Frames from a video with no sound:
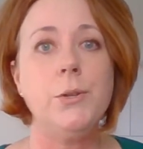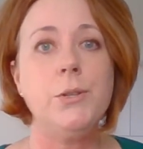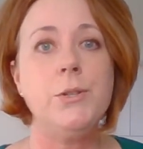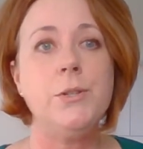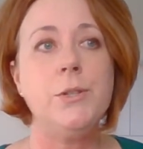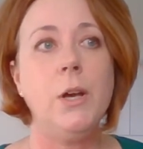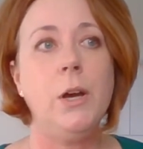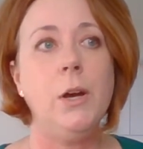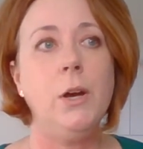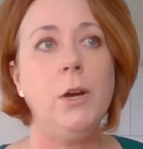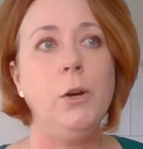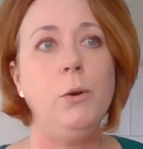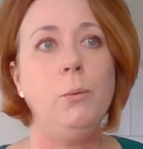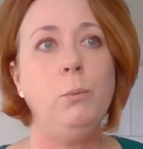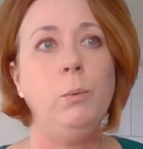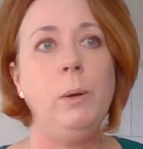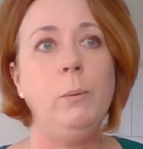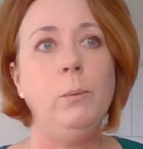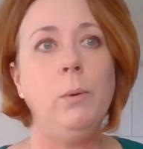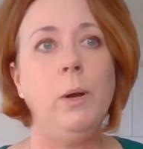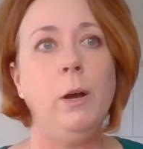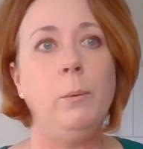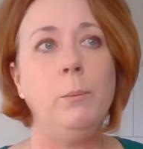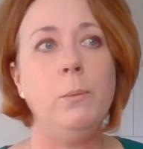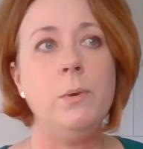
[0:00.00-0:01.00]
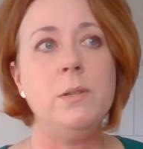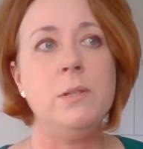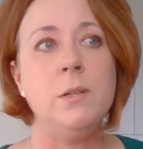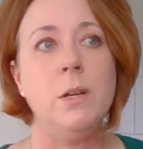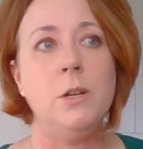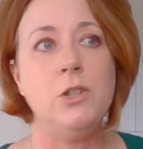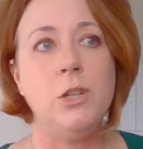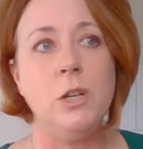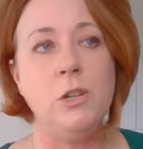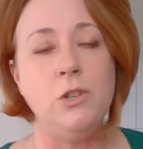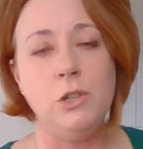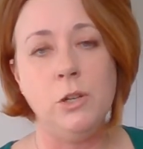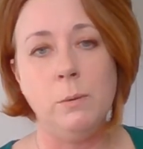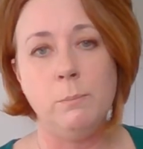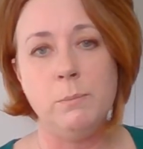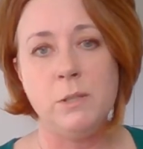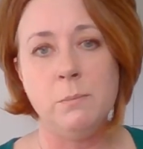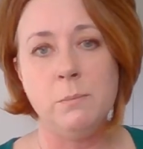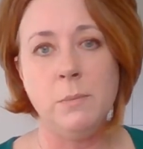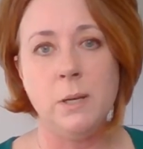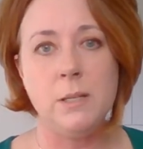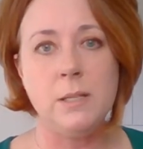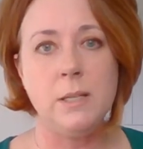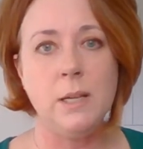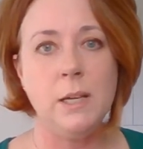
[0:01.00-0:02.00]
So we will help with search engine
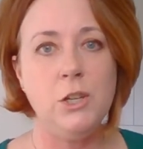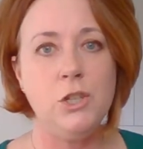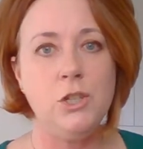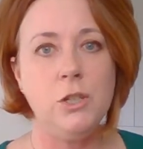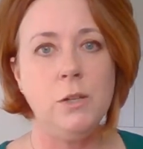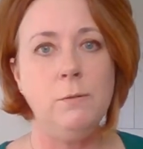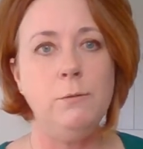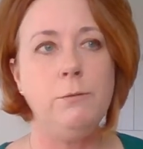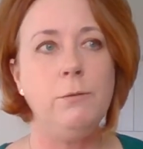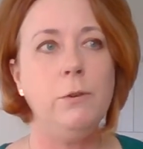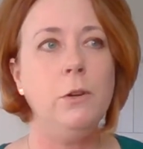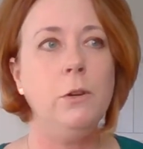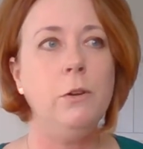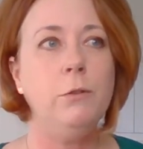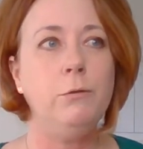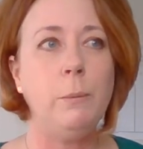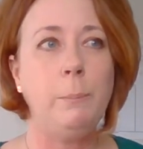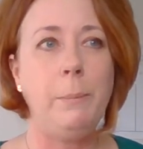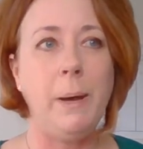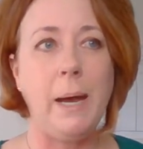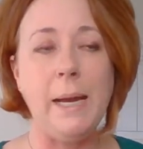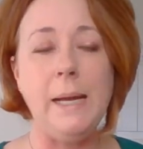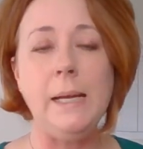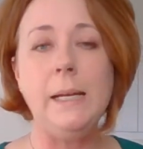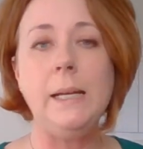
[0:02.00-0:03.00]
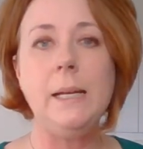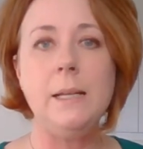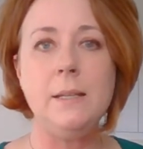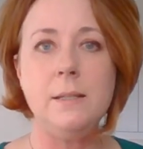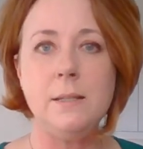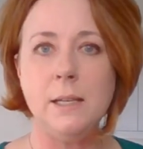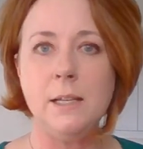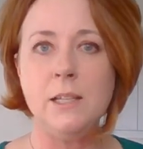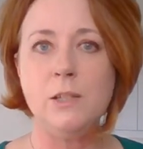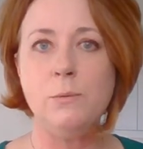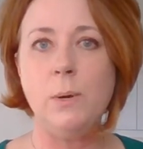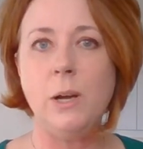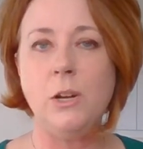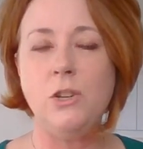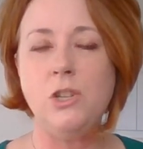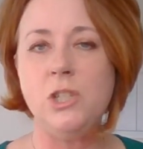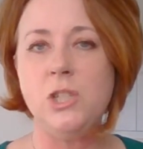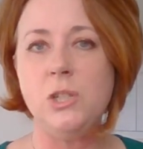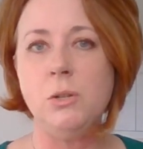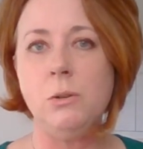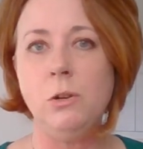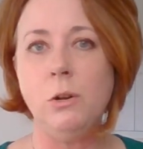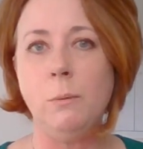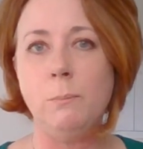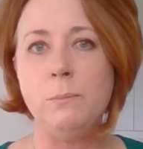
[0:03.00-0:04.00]
optimization. For paid listings, we actually
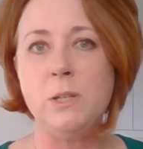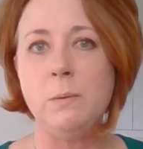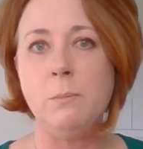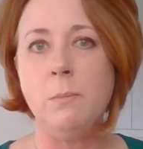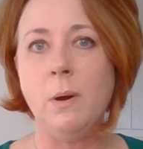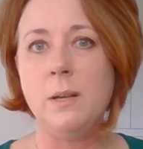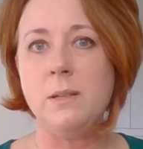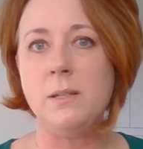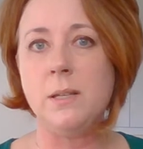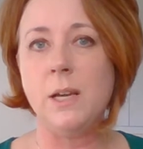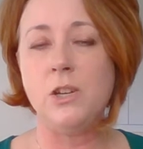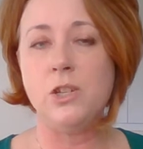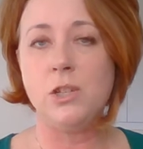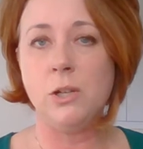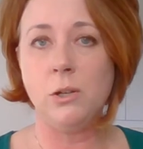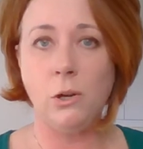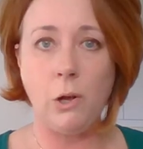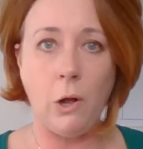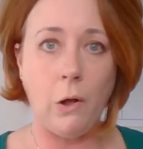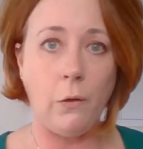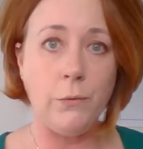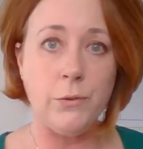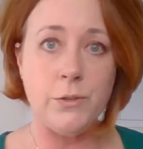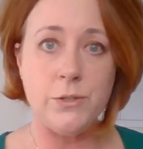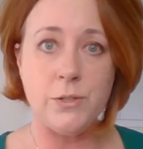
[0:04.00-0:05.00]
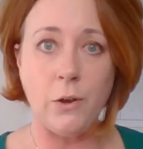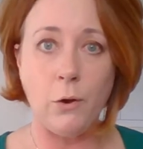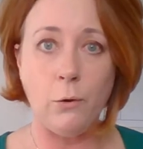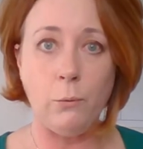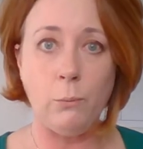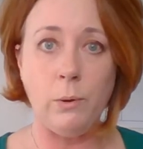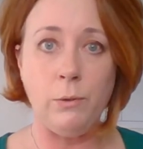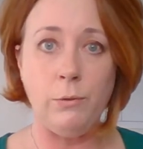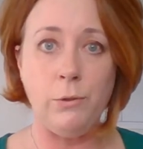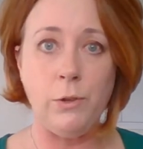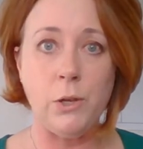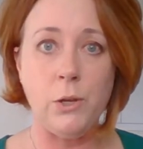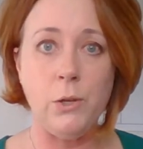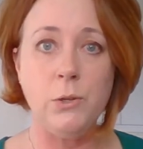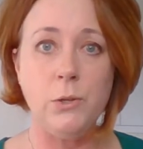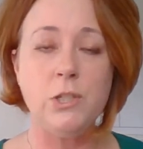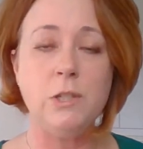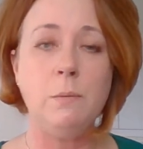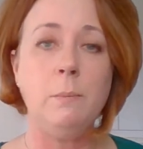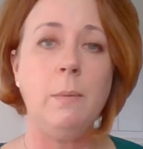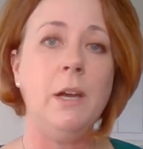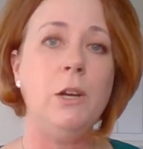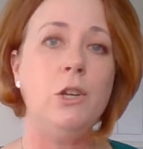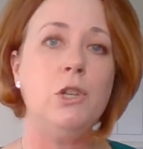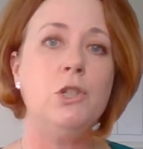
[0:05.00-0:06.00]
do an optimization consult with you to
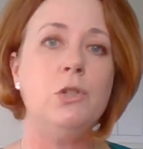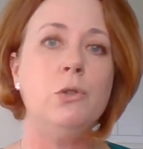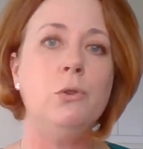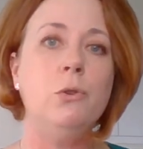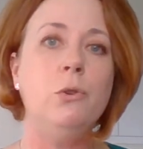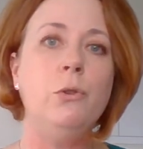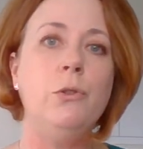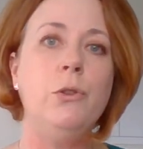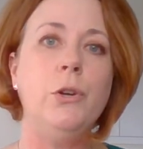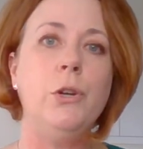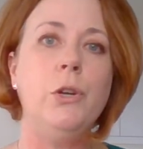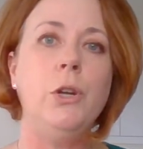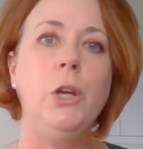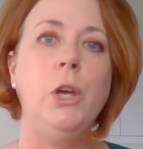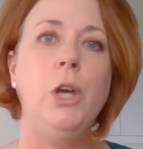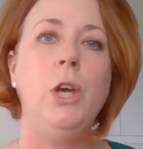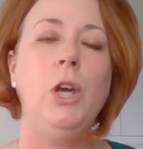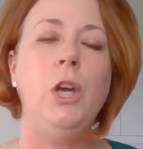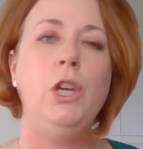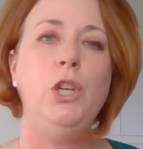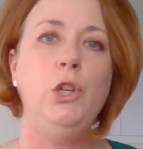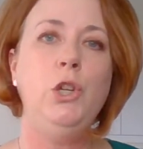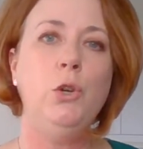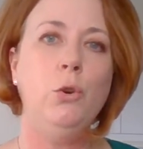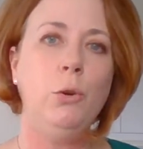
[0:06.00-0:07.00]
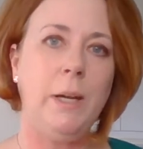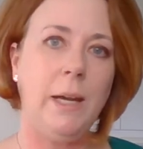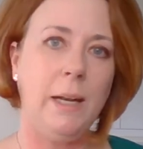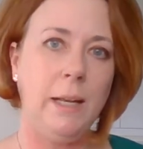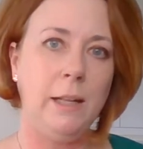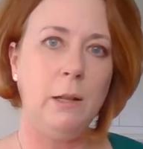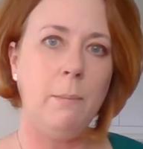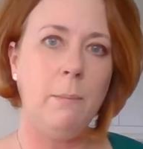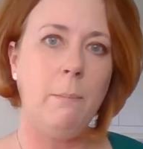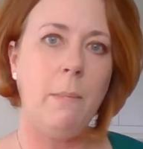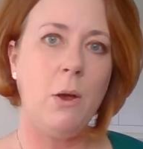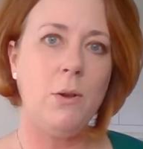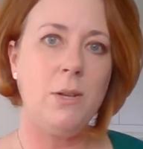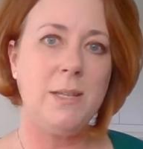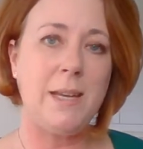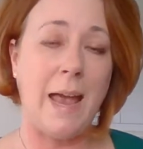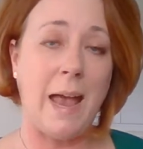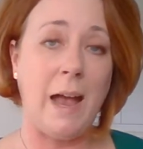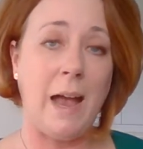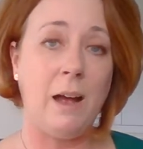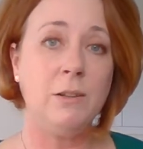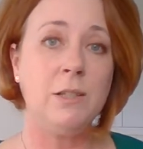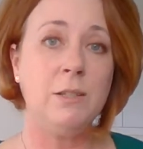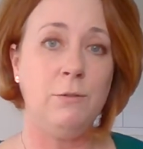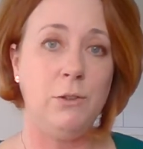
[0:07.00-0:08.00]
make sure that you're getting the most
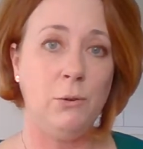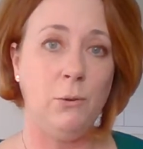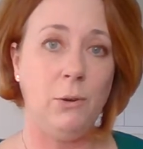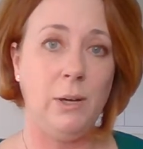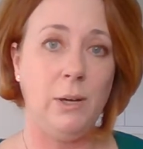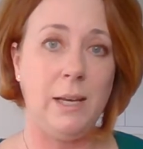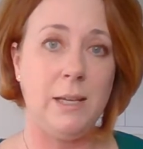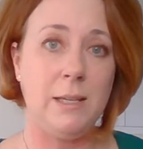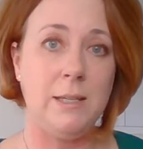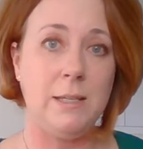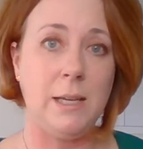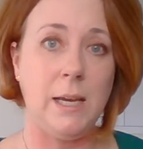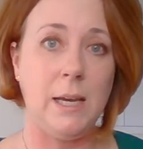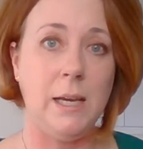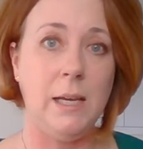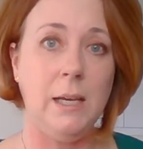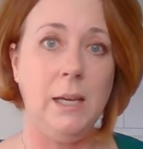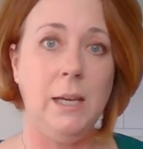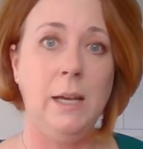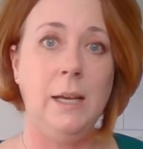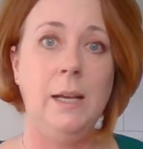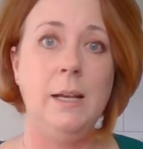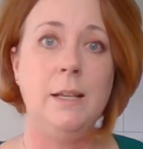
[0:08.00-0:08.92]
out of your listing.